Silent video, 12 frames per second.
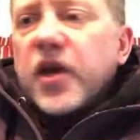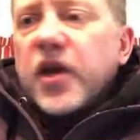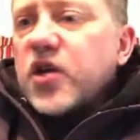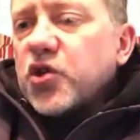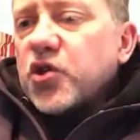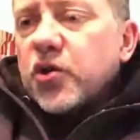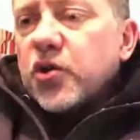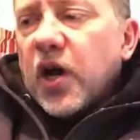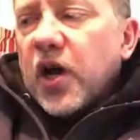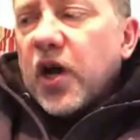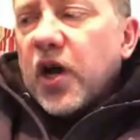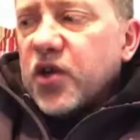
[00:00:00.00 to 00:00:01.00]
guess I should do
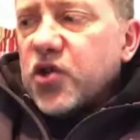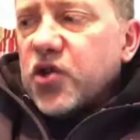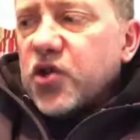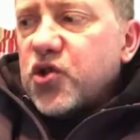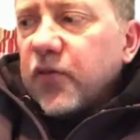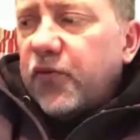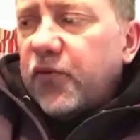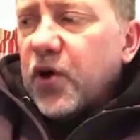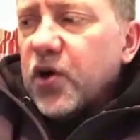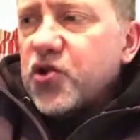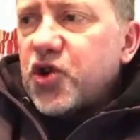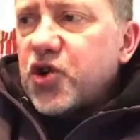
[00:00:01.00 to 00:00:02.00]
contact stuff.
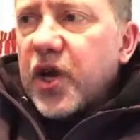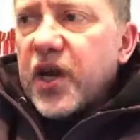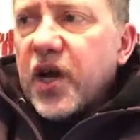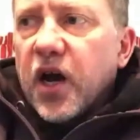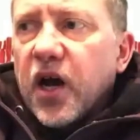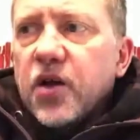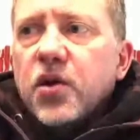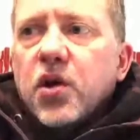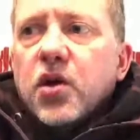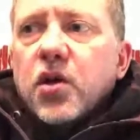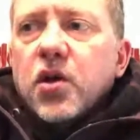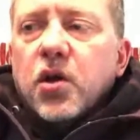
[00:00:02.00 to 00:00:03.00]
There's a uh,
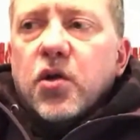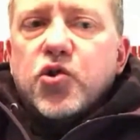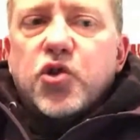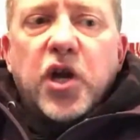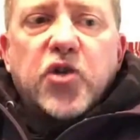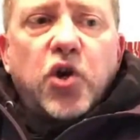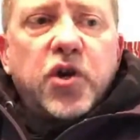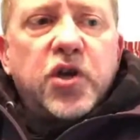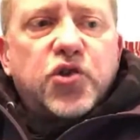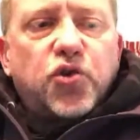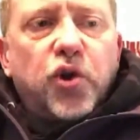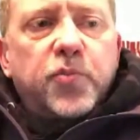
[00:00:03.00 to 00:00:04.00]
Chad's
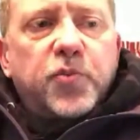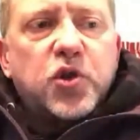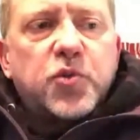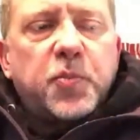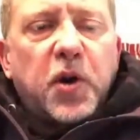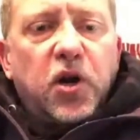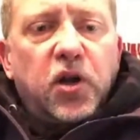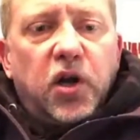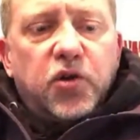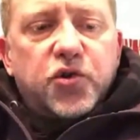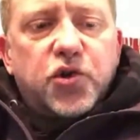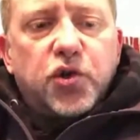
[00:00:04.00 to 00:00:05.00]
Arnis group that's
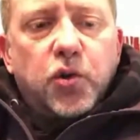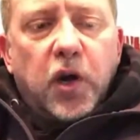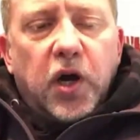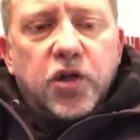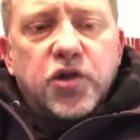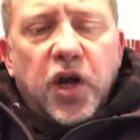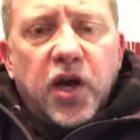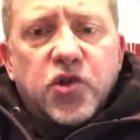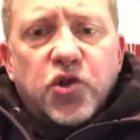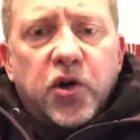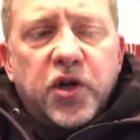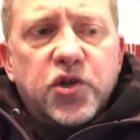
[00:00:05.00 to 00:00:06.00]
parallel to uh, Ty's
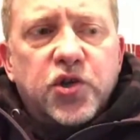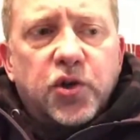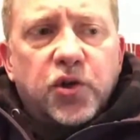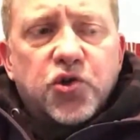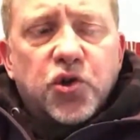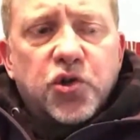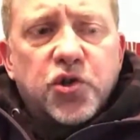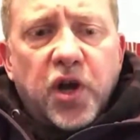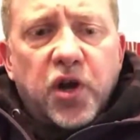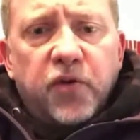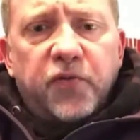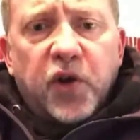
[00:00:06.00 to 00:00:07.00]
Arnis. You can search that
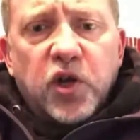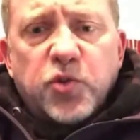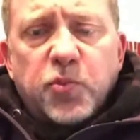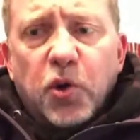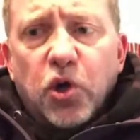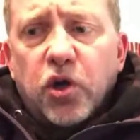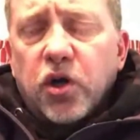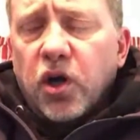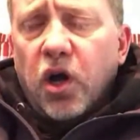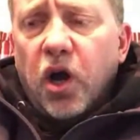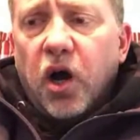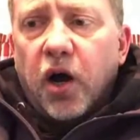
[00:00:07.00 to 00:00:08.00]
on Facebook.
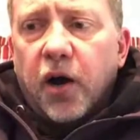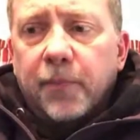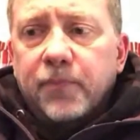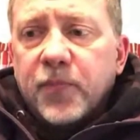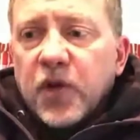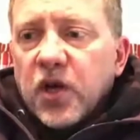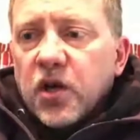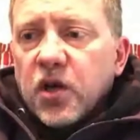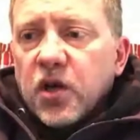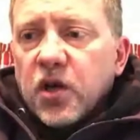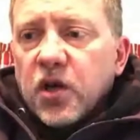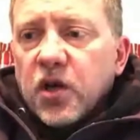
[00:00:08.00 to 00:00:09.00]
Um,
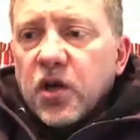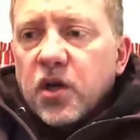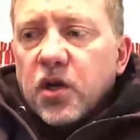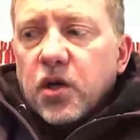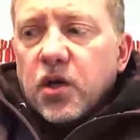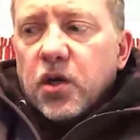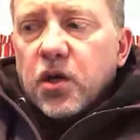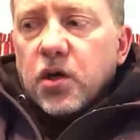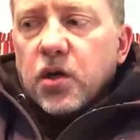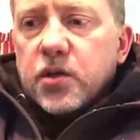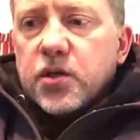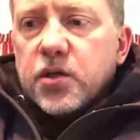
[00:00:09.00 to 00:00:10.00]
I'll
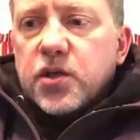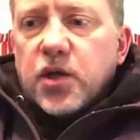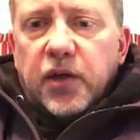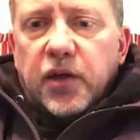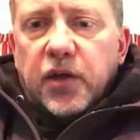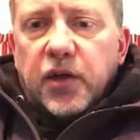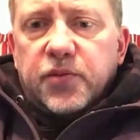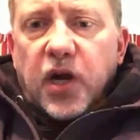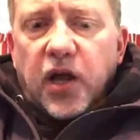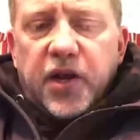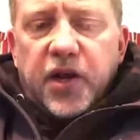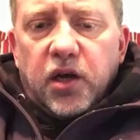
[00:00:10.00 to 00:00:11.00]
I'll add a uh,
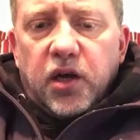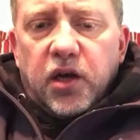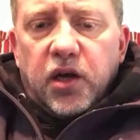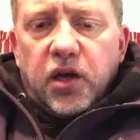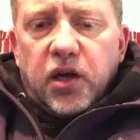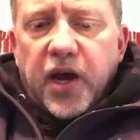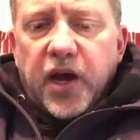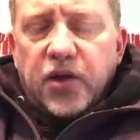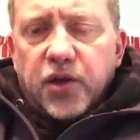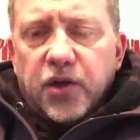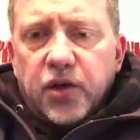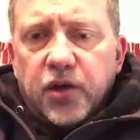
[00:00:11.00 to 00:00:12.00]
link to that in
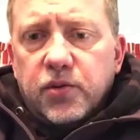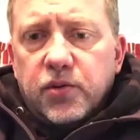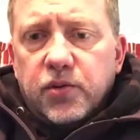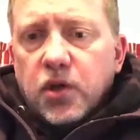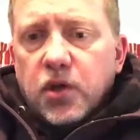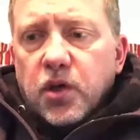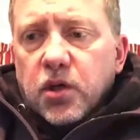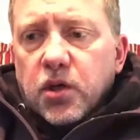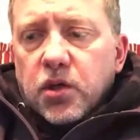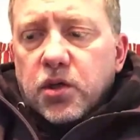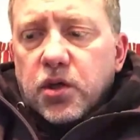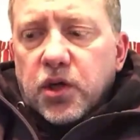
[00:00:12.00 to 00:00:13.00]
the
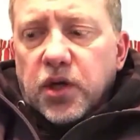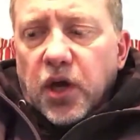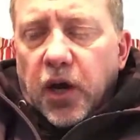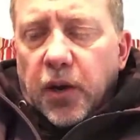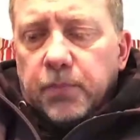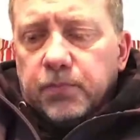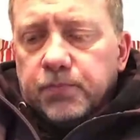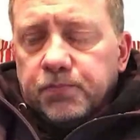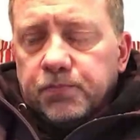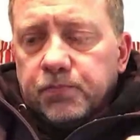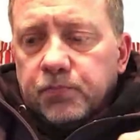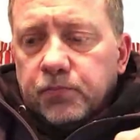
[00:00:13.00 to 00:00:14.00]
the um,
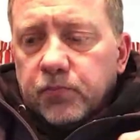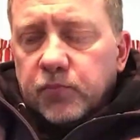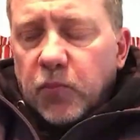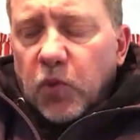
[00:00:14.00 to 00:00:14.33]
what do